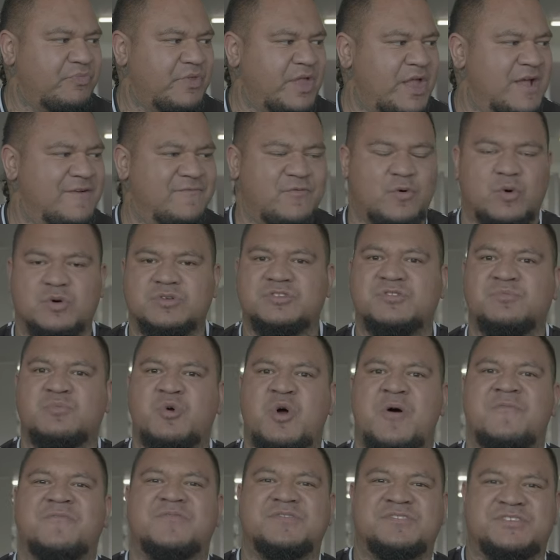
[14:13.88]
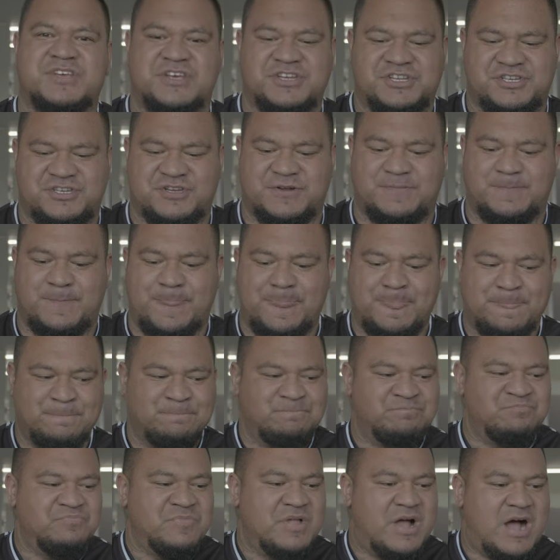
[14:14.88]
have awesome conversation.
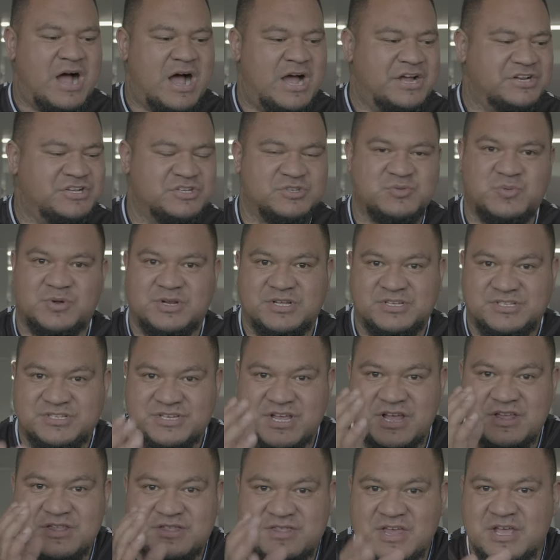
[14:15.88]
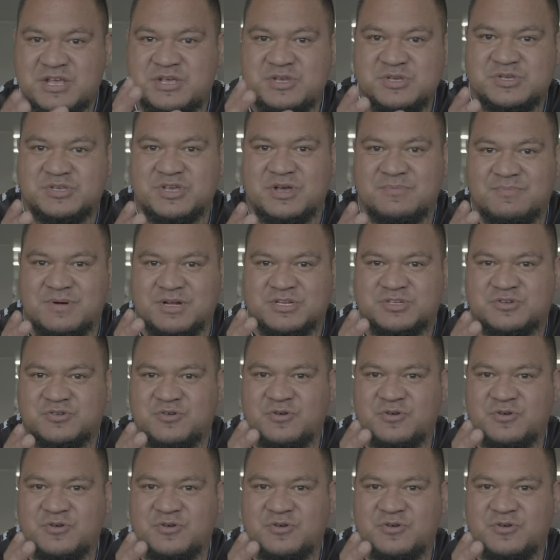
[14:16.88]
I just want to say thank you so much,